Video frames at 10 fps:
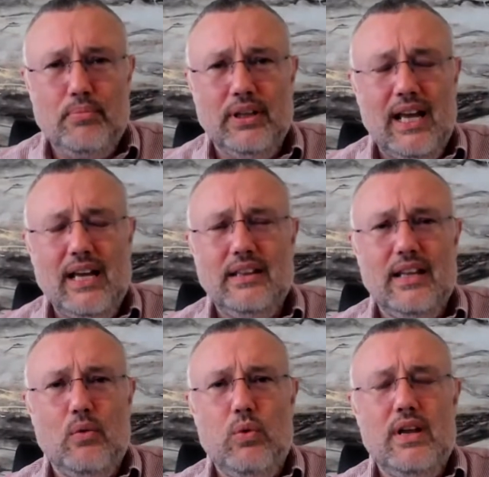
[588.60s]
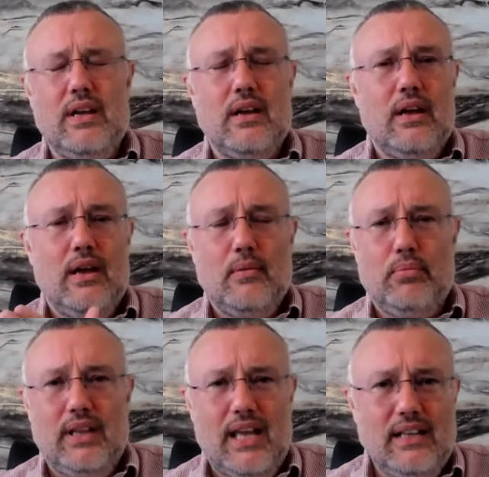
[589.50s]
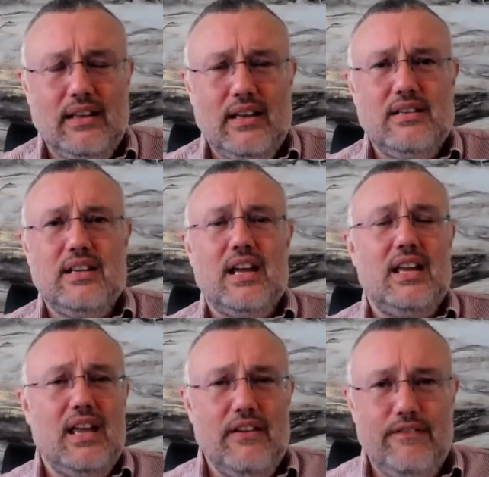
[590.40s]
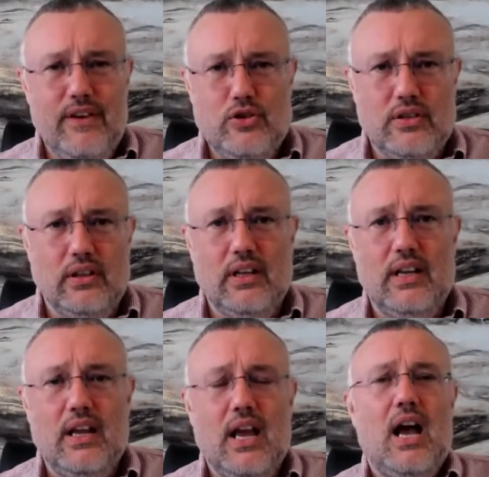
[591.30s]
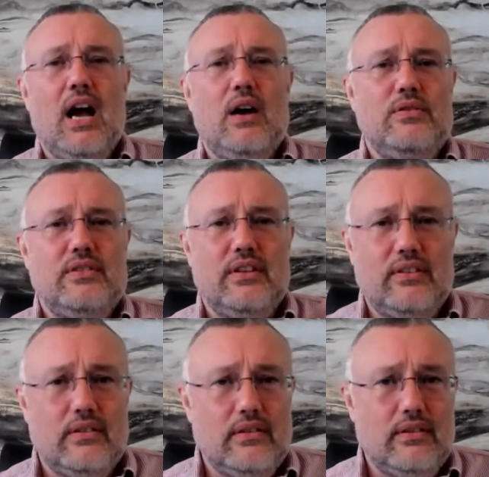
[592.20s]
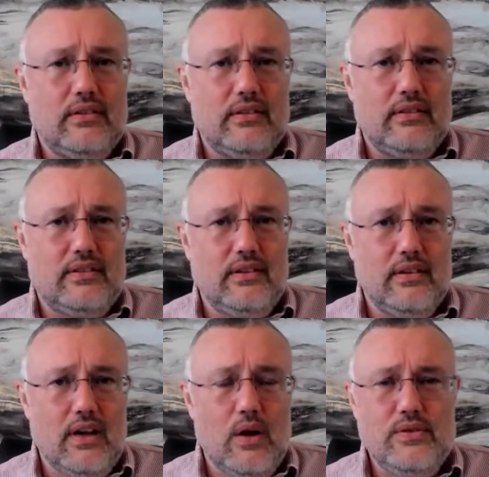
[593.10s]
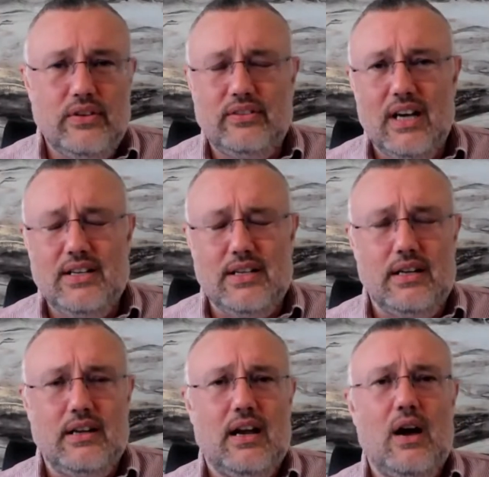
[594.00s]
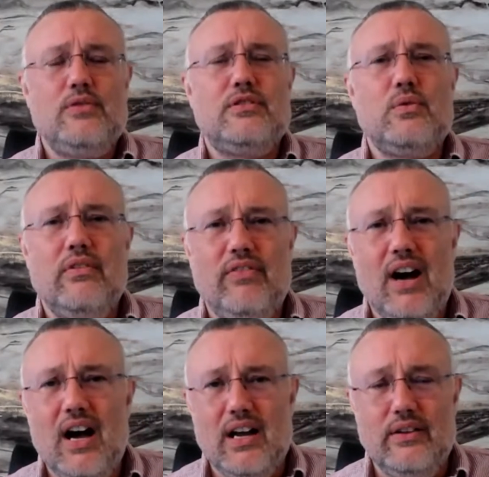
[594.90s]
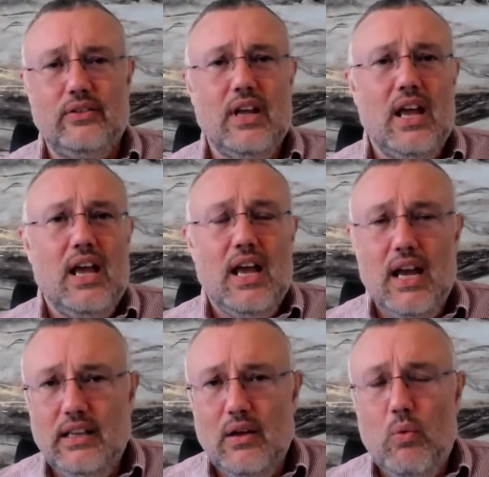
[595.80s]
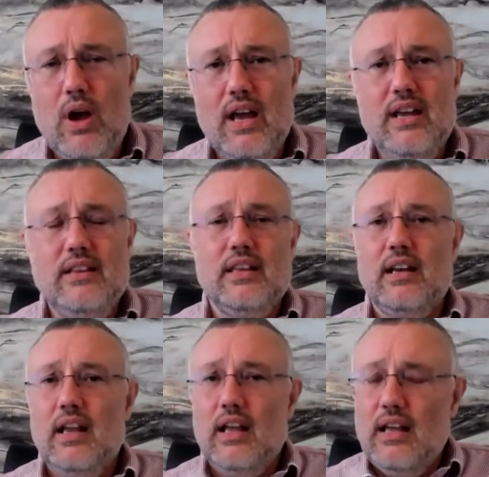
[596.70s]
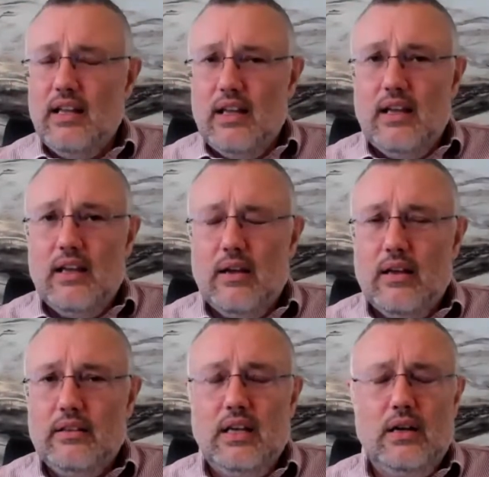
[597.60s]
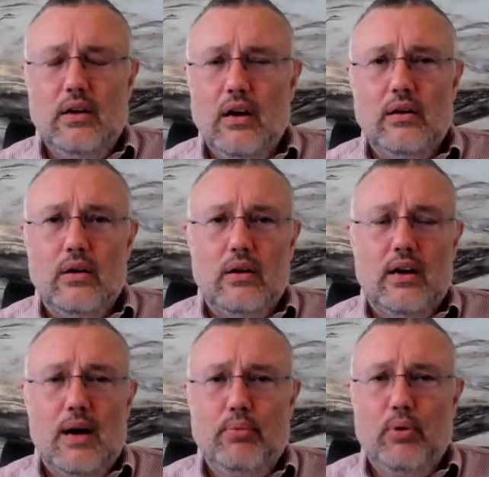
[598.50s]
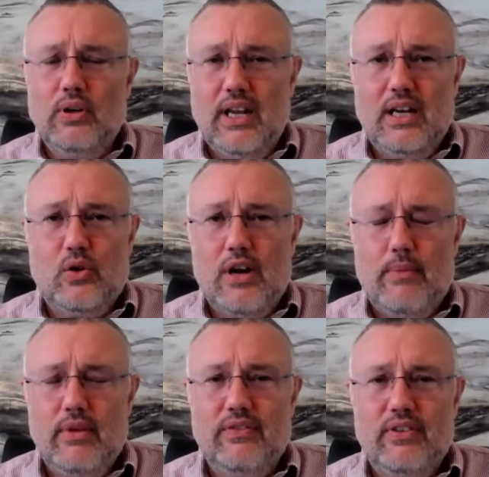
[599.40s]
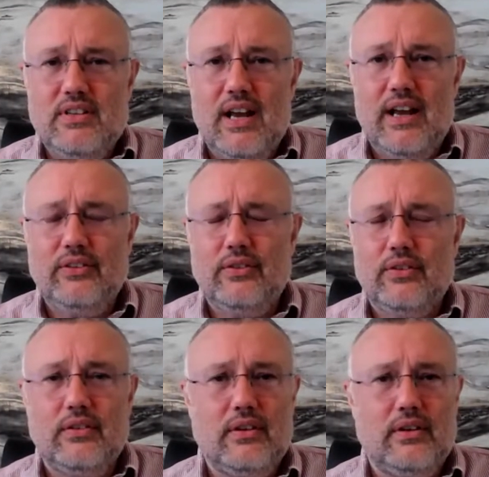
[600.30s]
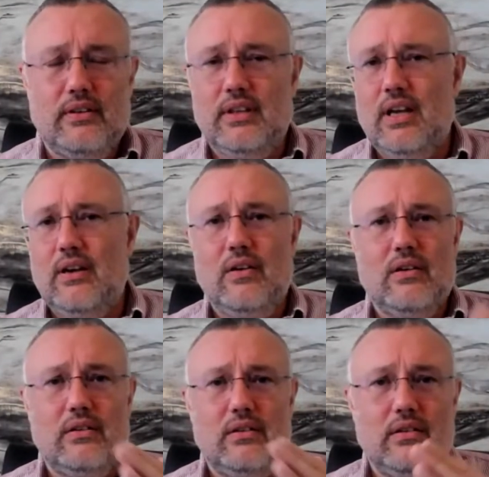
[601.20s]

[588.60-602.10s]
plan their week, plan their day efficiently, how to study, how to revise in the way that they're not up all night cramming for tests. They're not